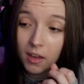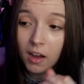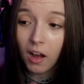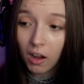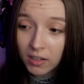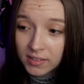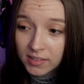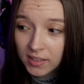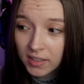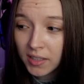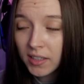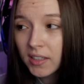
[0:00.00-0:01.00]

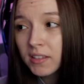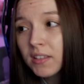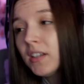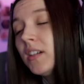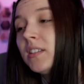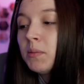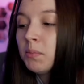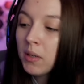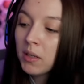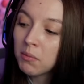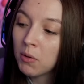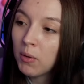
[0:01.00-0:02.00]
Honestly, it does
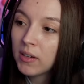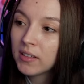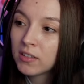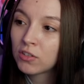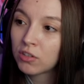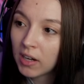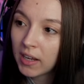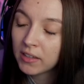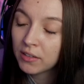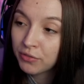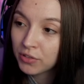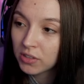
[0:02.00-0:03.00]
make me want to try
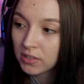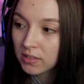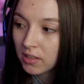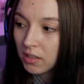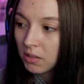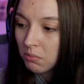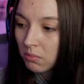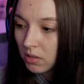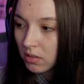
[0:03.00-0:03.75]
the first game.